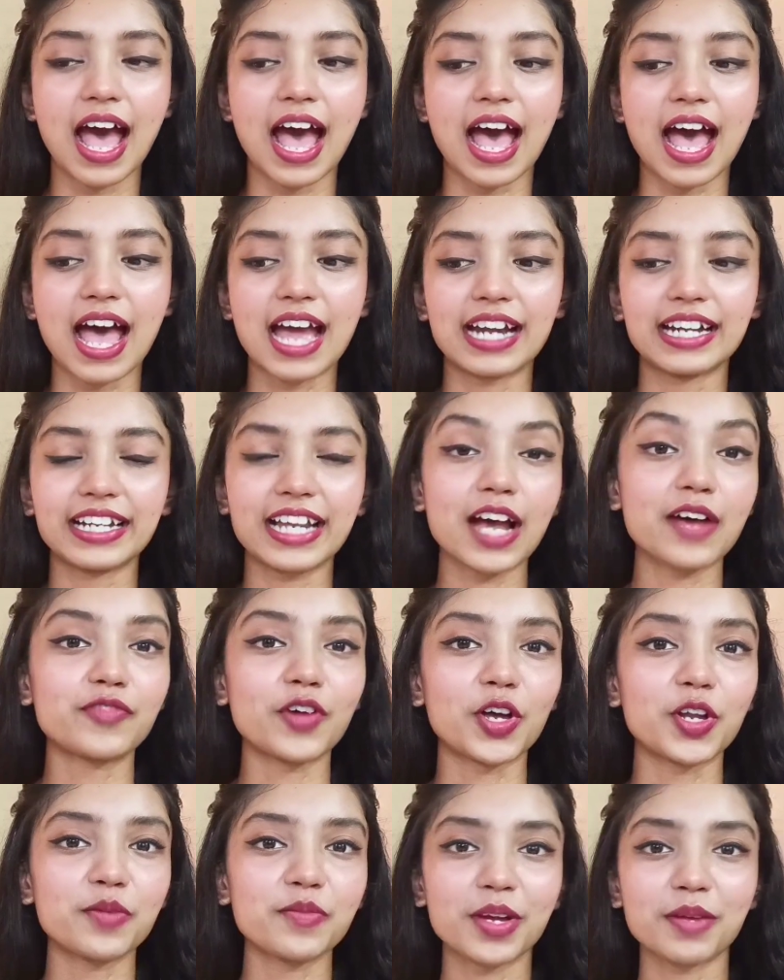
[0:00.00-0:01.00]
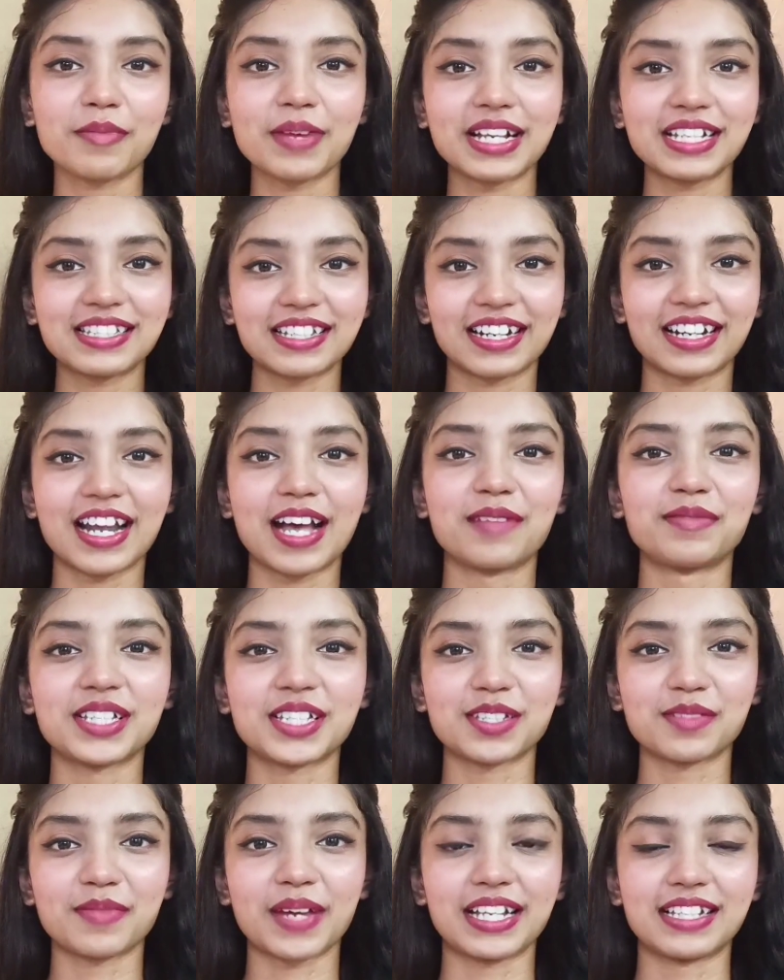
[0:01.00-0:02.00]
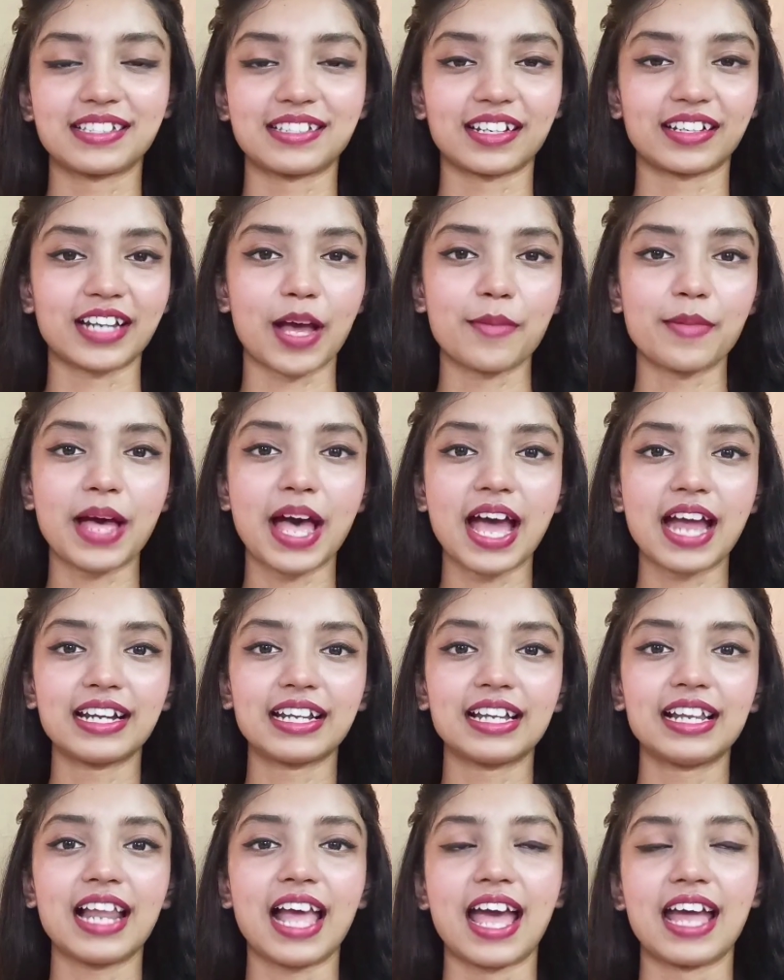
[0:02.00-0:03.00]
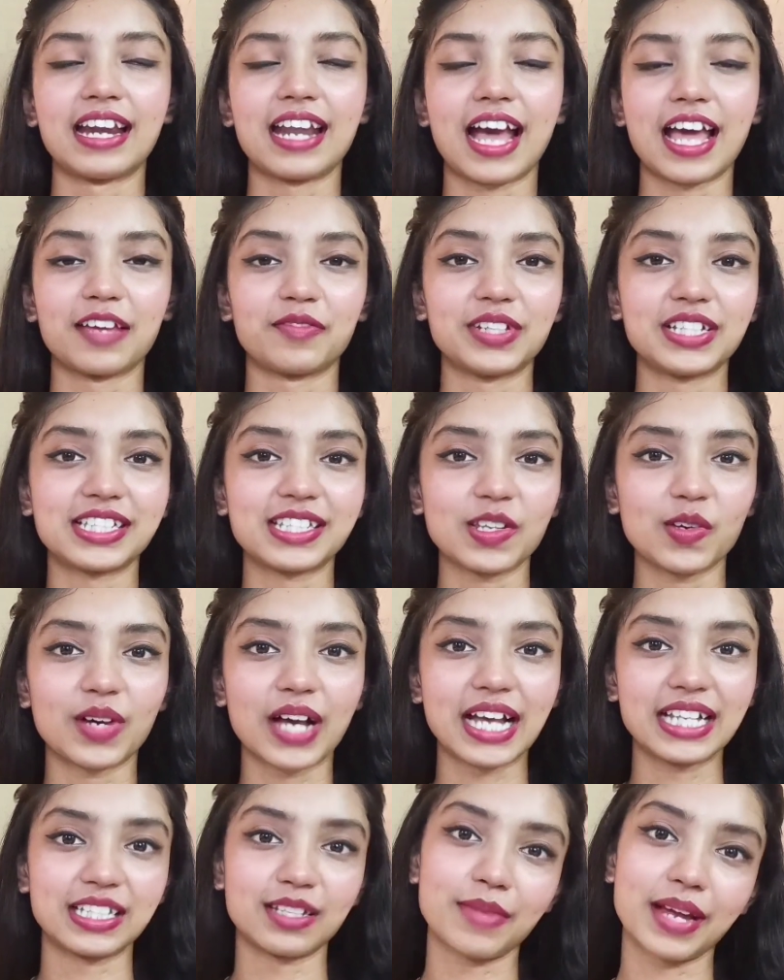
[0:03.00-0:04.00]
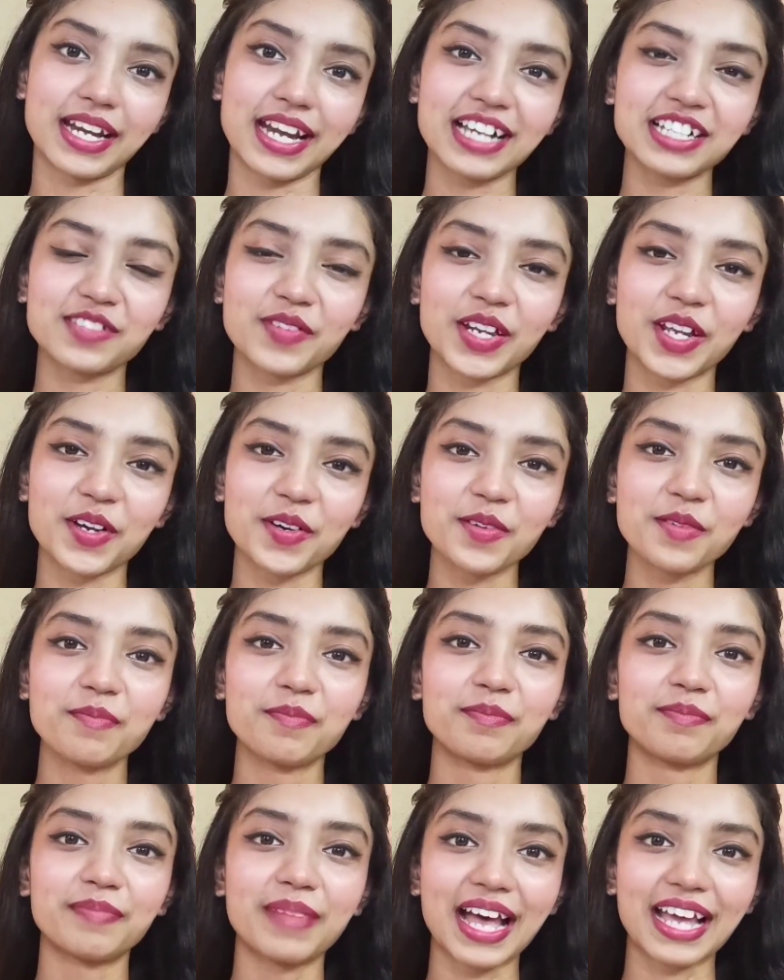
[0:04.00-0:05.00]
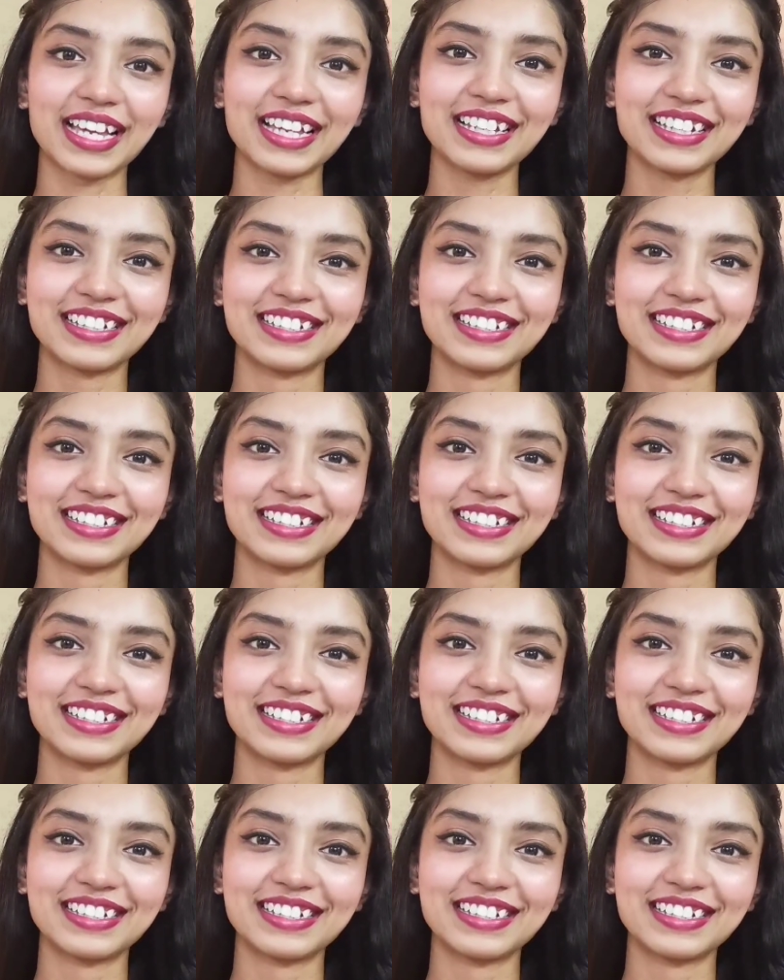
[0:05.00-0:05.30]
And yeah, follow me on my Instagram. This is my Instagram handle, and I will see you guys in my next video. Bye.